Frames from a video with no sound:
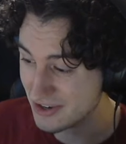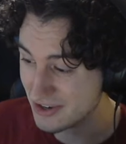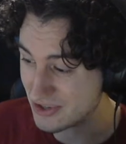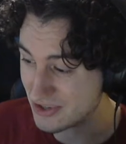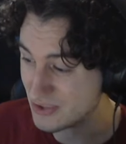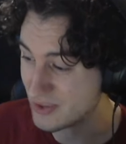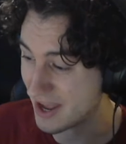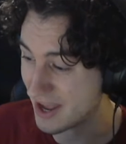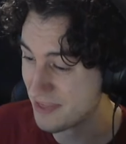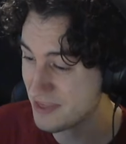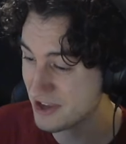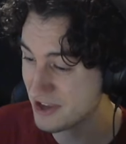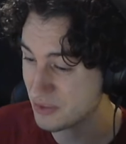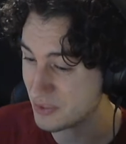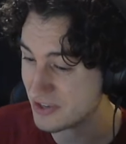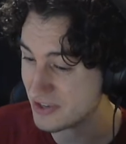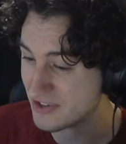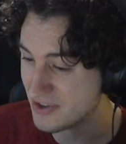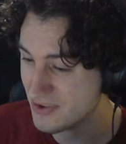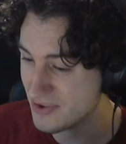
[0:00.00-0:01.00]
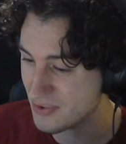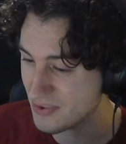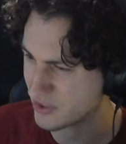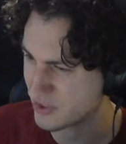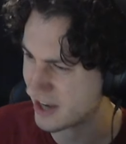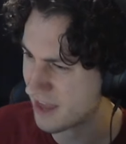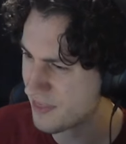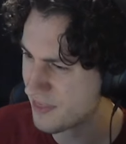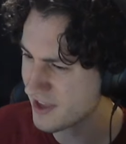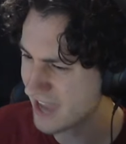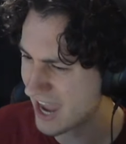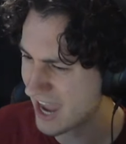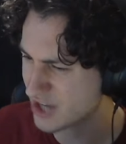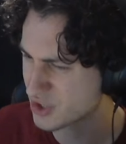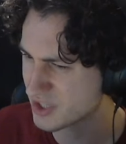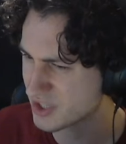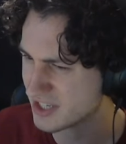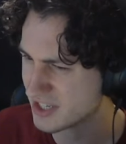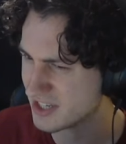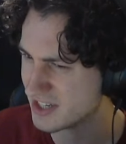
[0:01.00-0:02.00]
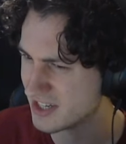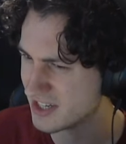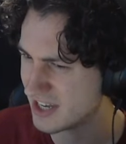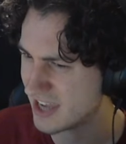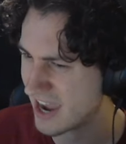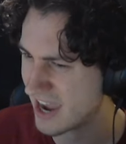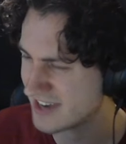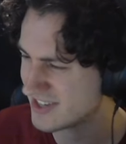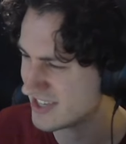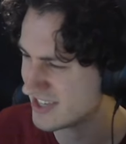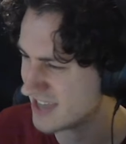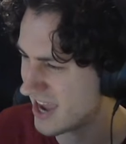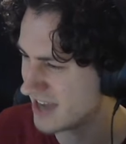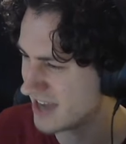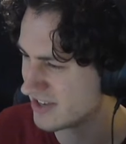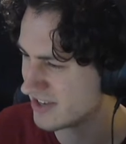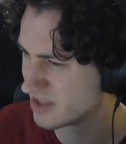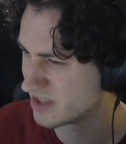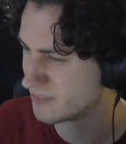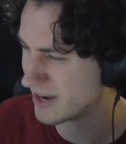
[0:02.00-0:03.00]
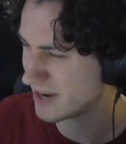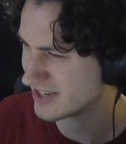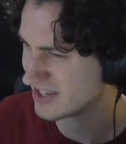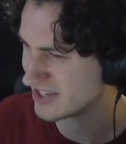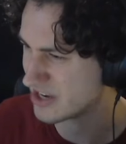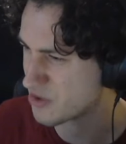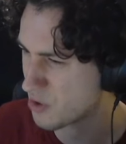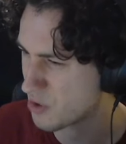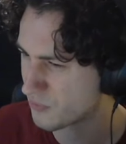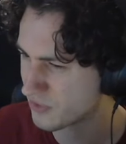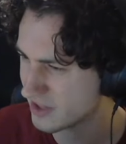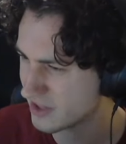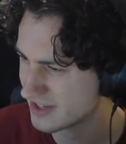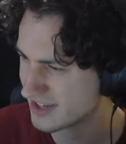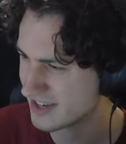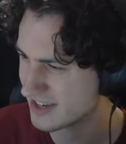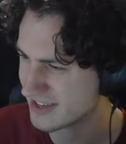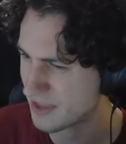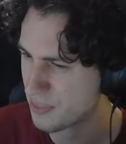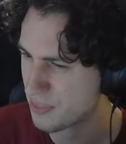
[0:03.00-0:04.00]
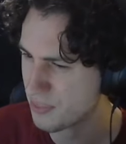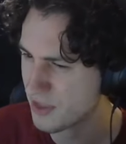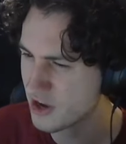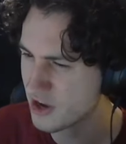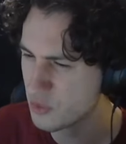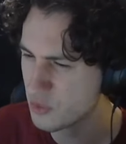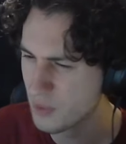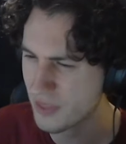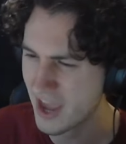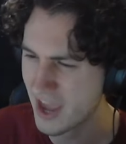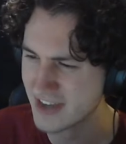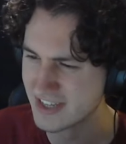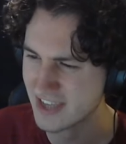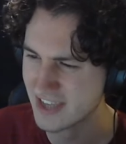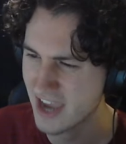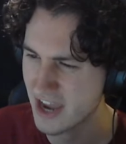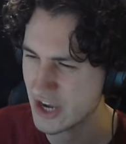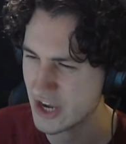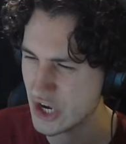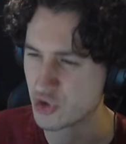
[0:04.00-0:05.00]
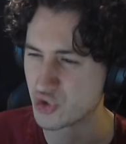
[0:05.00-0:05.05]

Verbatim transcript: Dude, I think we do. And I think actually Etienne is the best hero for this because I think with Etienne,